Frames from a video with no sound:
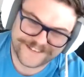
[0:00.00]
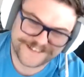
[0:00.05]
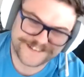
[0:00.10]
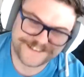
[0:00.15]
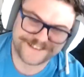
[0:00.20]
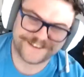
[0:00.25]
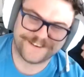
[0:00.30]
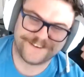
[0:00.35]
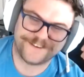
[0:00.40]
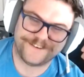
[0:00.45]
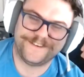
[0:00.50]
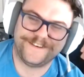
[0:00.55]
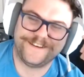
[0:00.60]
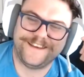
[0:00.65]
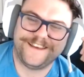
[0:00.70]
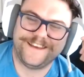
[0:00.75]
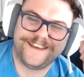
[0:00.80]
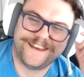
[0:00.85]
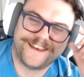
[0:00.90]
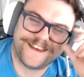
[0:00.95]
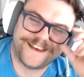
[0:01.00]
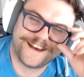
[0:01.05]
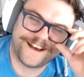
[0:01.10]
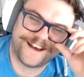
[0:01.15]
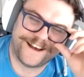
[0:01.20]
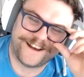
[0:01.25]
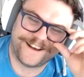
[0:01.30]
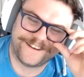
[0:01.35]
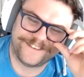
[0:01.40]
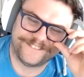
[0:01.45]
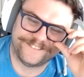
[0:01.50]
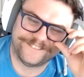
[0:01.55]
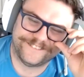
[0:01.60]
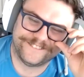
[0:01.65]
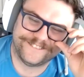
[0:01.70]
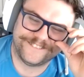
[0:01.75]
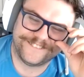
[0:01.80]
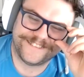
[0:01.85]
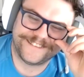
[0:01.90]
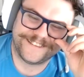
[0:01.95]
So, yeah.
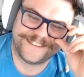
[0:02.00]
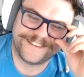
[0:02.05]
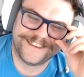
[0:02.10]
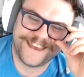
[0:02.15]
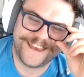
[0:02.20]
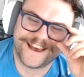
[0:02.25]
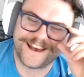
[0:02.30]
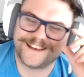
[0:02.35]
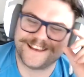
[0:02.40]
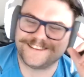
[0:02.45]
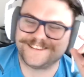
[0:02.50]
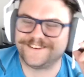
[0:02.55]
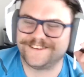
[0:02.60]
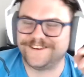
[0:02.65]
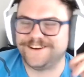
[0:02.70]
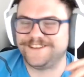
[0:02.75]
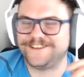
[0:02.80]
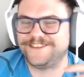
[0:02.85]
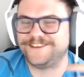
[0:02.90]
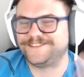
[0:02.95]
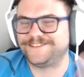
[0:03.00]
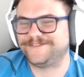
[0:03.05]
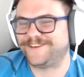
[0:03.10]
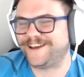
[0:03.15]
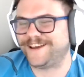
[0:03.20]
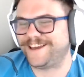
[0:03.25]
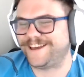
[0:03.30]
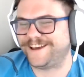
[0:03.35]
um, yeah. Sorry, there's my